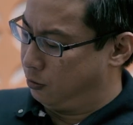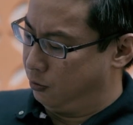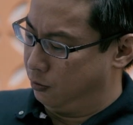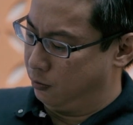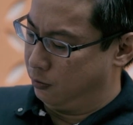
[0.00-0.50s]

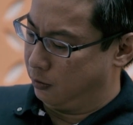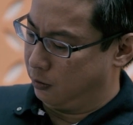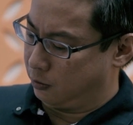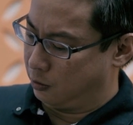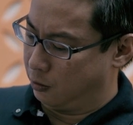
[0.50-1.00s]
to
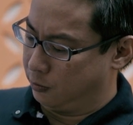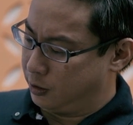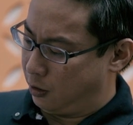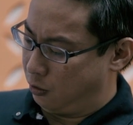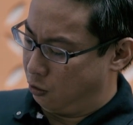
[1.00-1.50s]

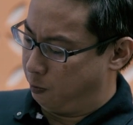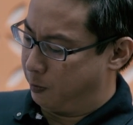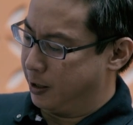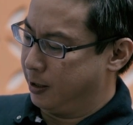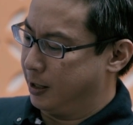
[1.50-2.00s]
close or
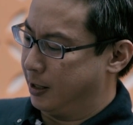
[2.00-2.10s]
open